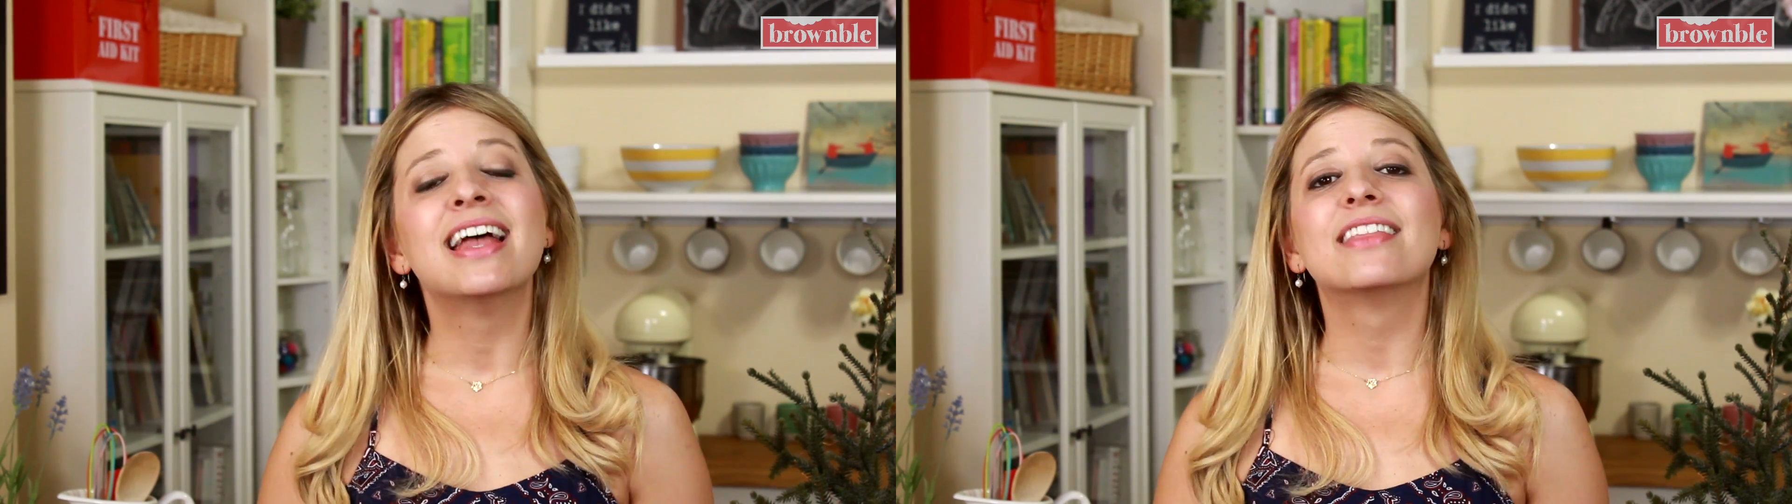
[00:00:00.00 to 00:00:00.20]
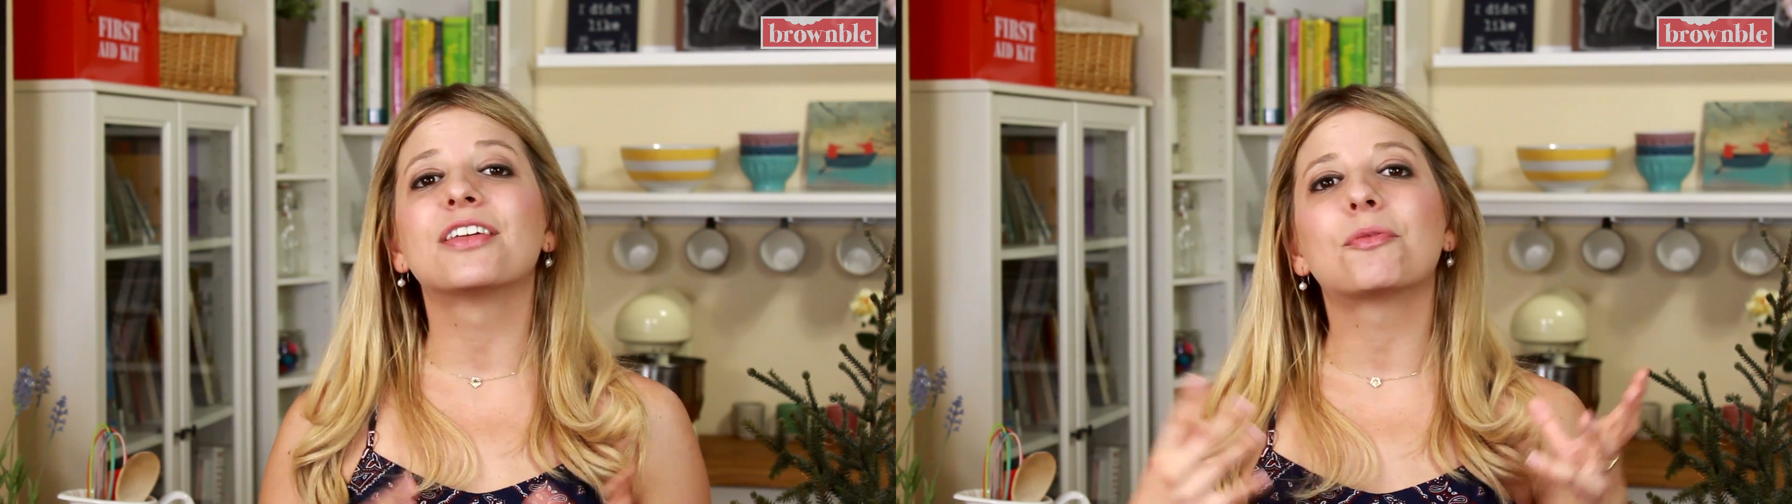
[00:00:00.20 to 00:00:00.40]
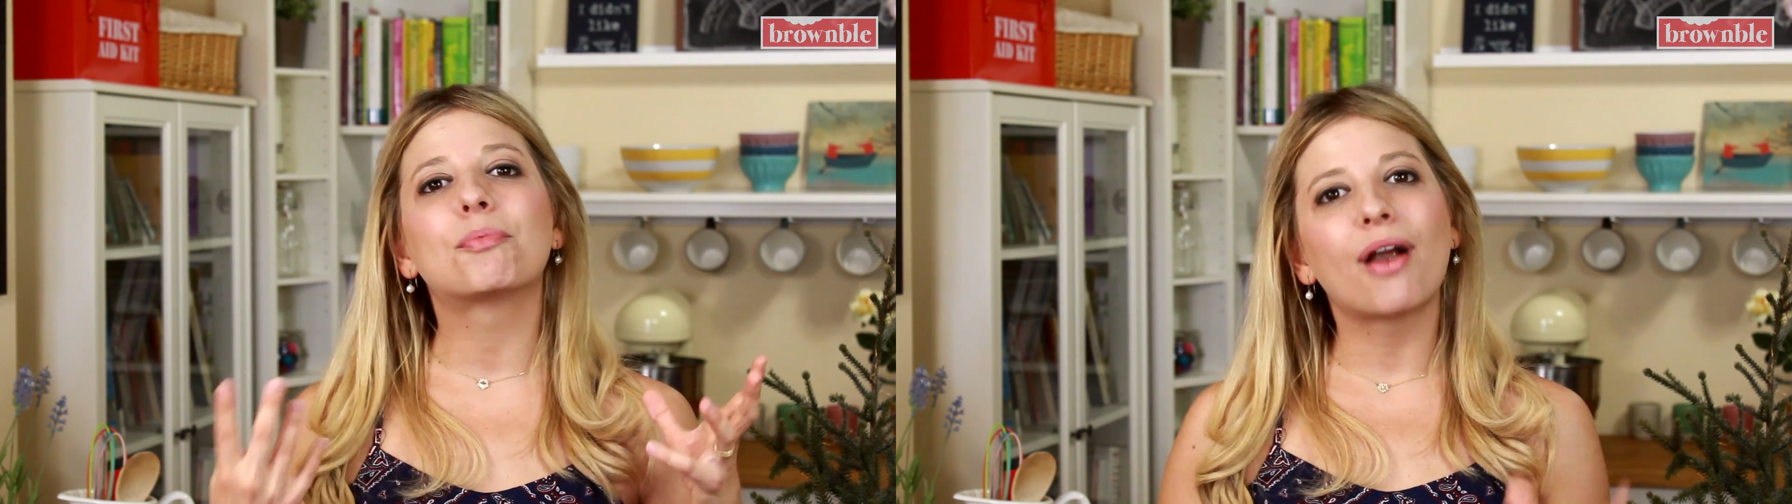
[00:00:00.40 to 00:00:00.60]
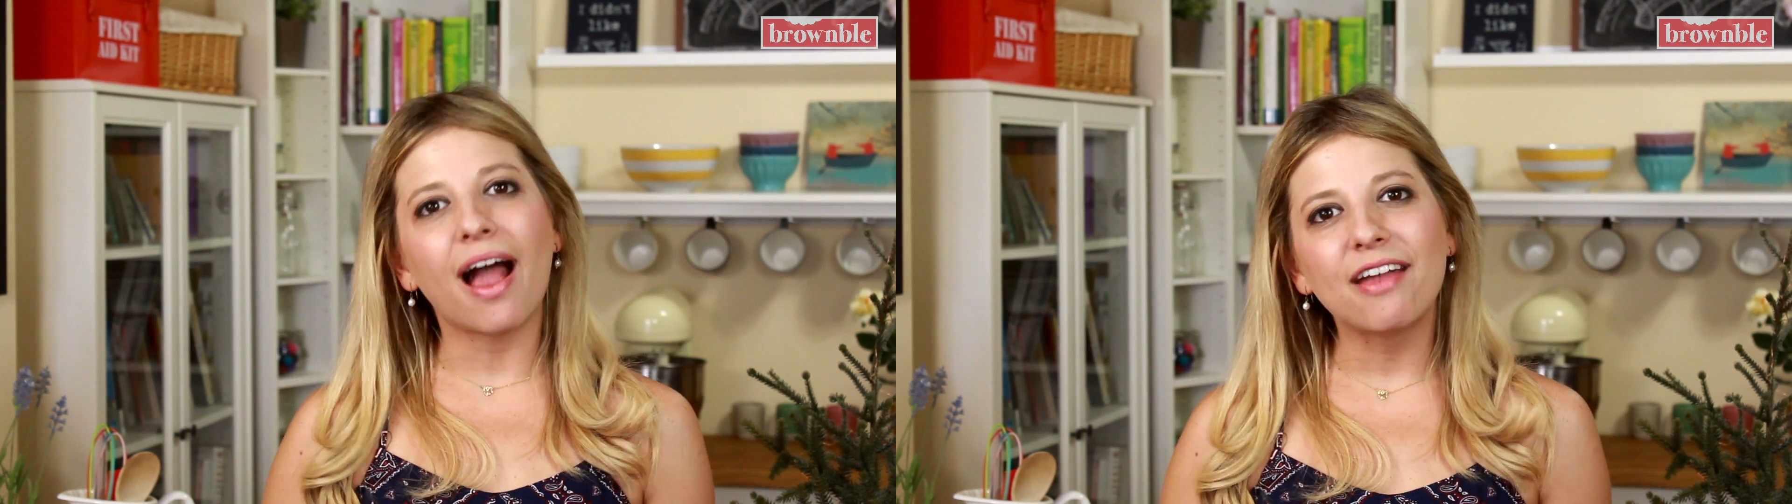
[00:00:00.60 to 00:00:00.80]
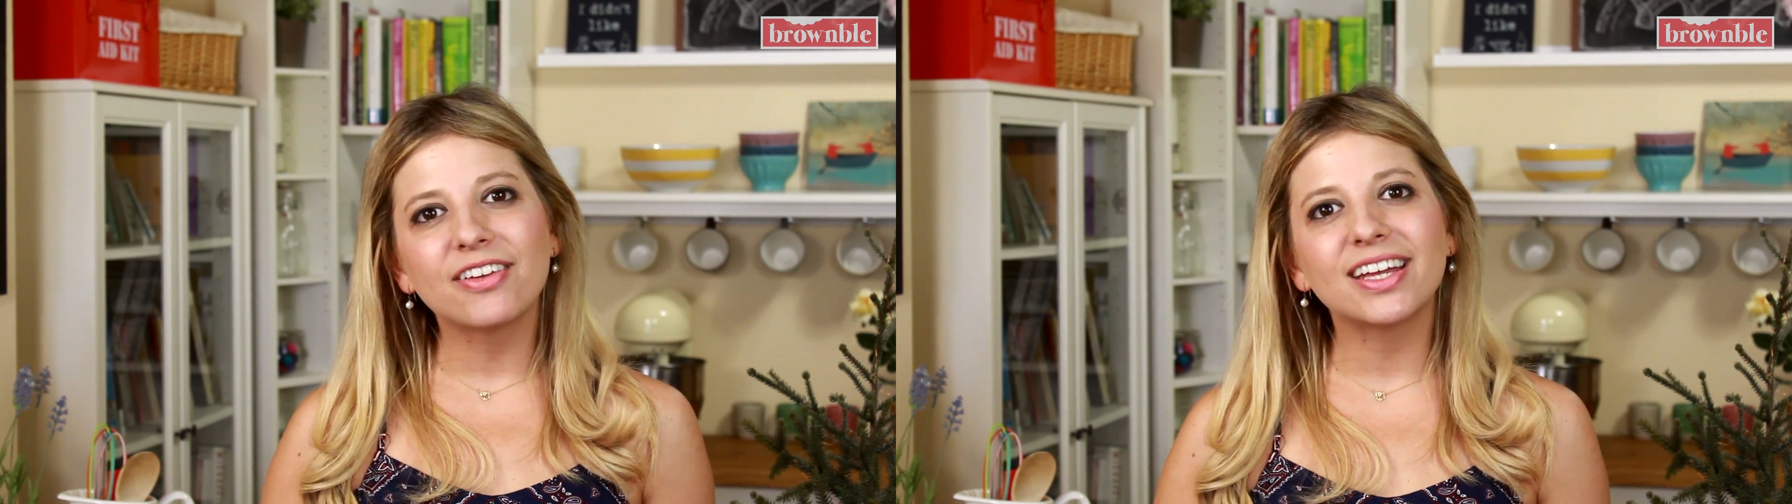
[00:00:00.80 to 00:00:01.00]
that are
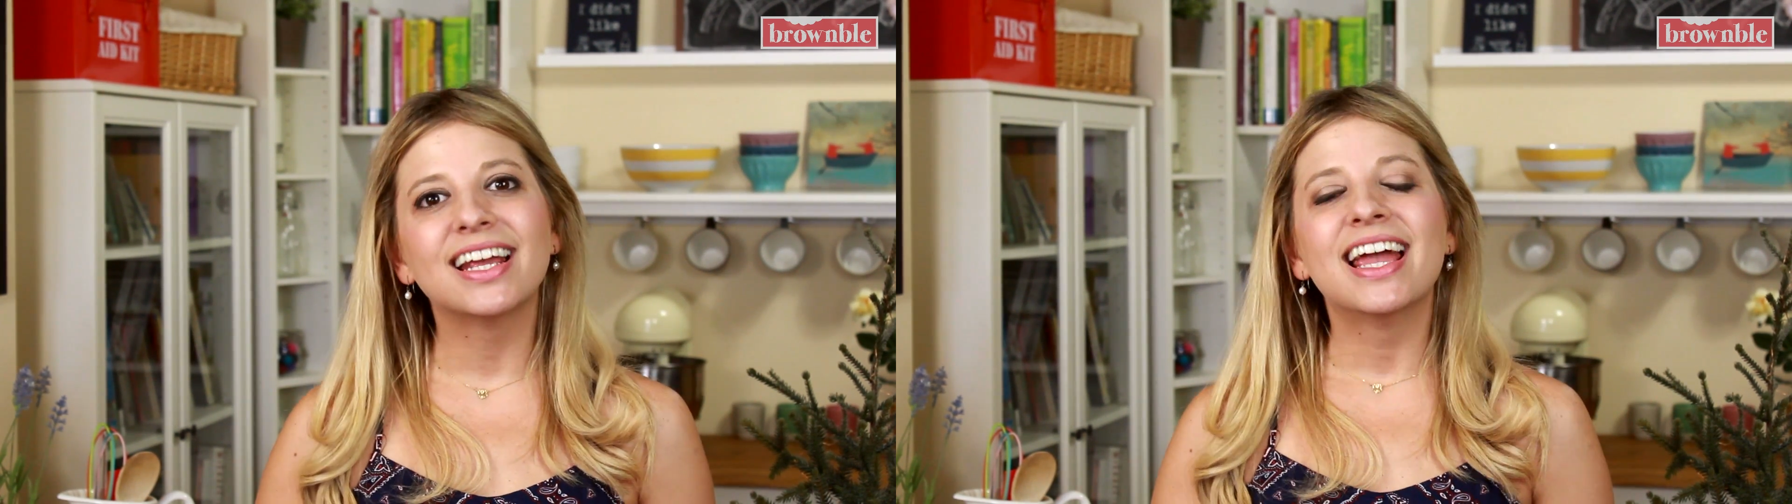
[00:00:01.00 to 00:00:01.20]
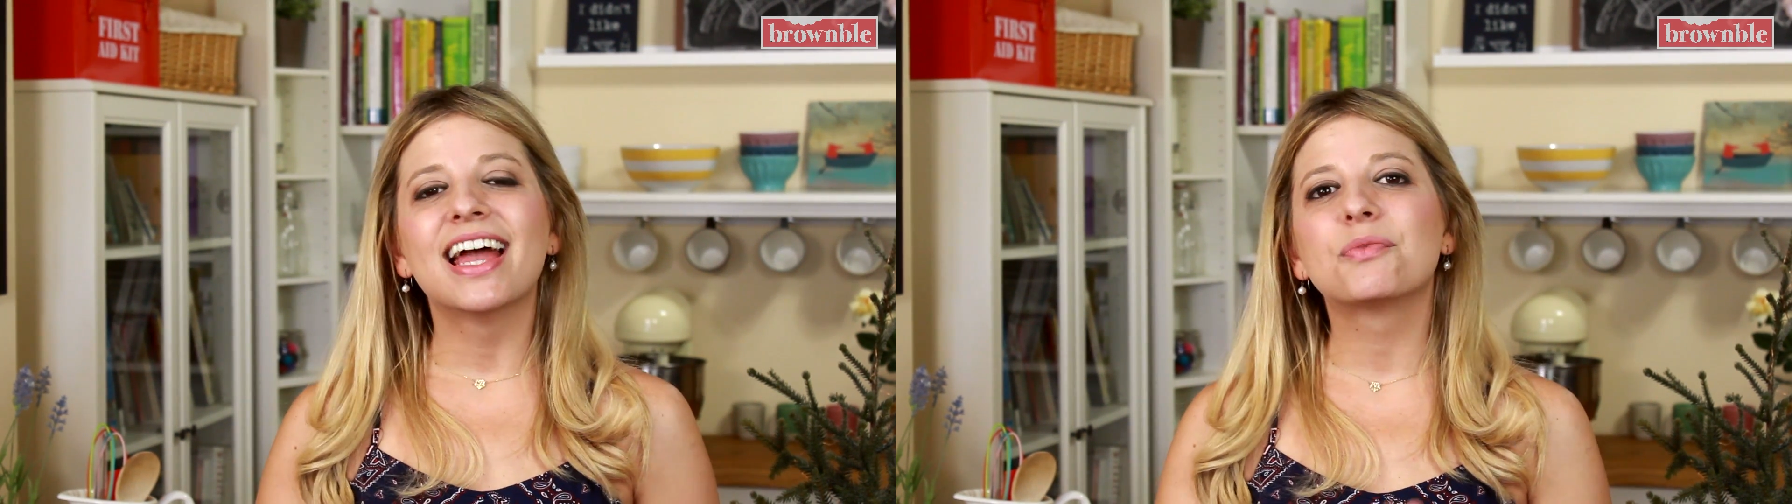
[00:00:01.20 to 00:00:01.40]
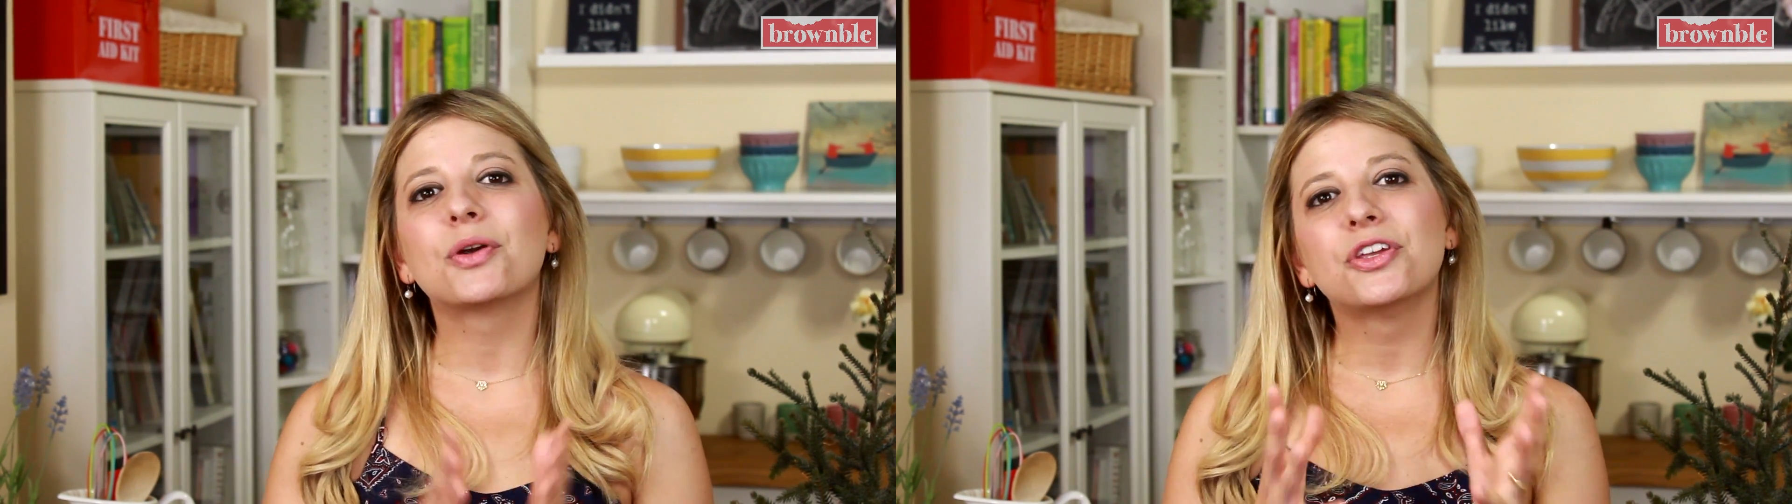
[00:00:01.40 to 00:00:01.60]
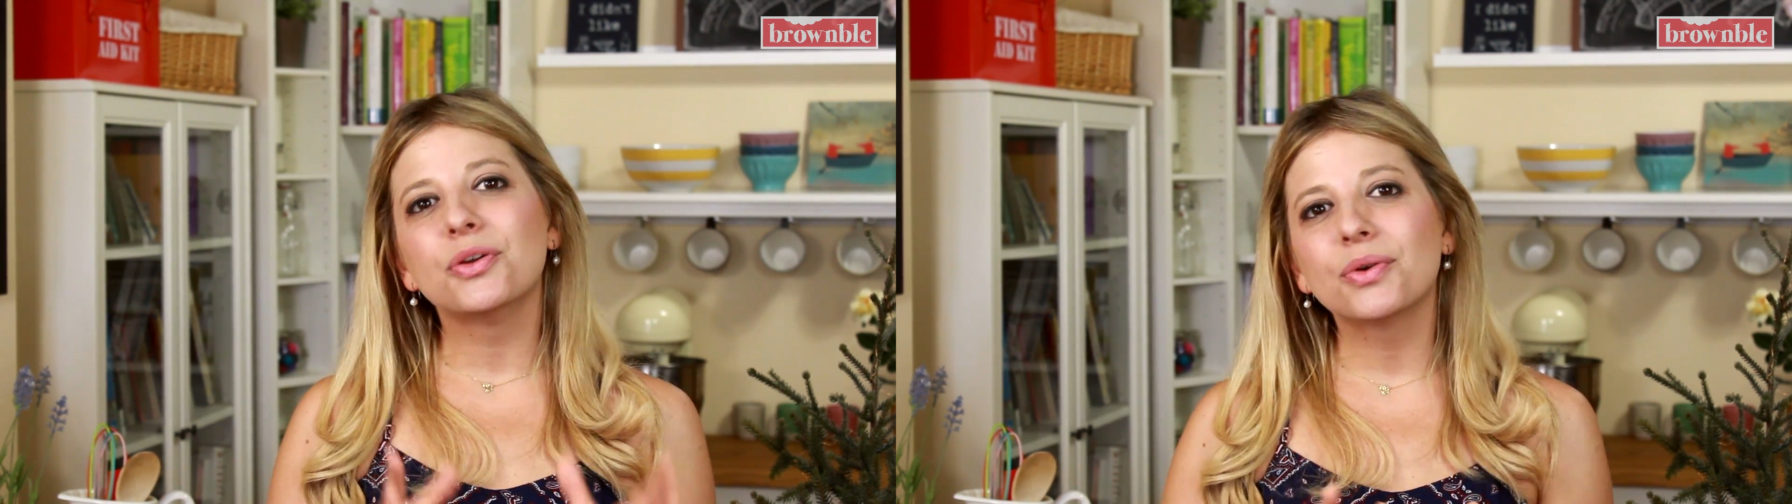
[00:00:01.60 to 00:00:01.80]
private and where you